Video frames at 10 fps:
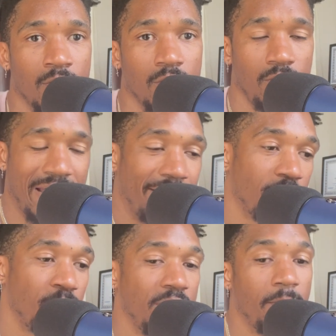You have
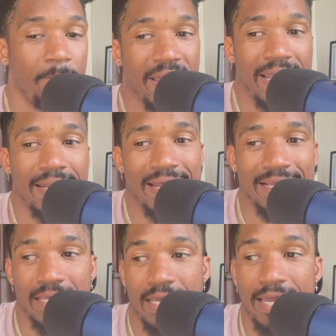to be a man
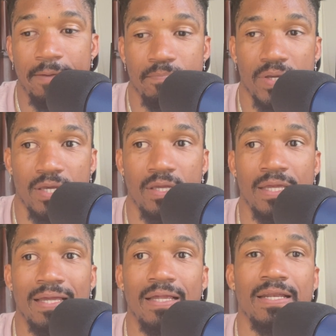that can't be
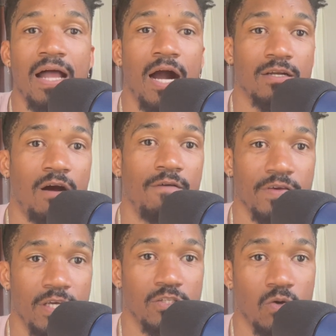knocked off
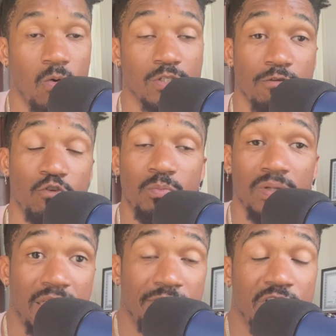of his horse. If you
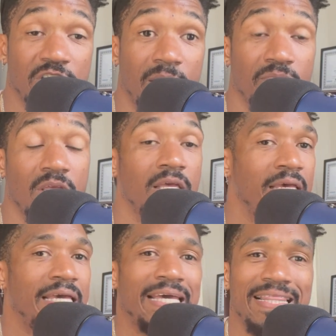believe in something,
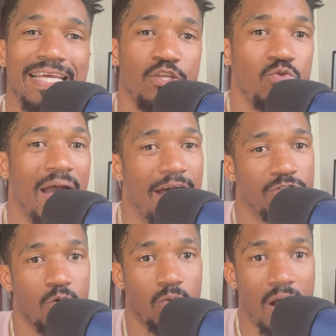then you have
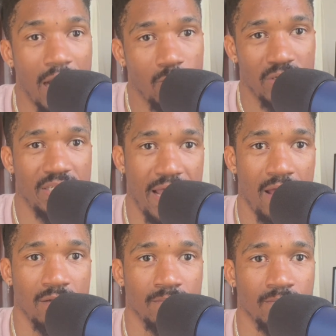to rock with
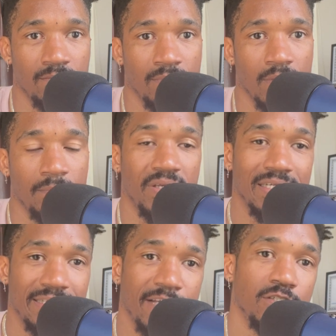that,
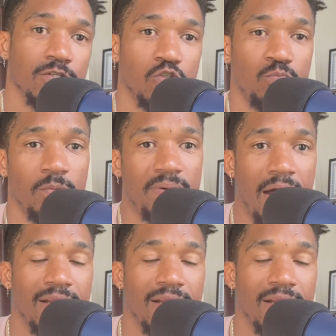because that's your superpower.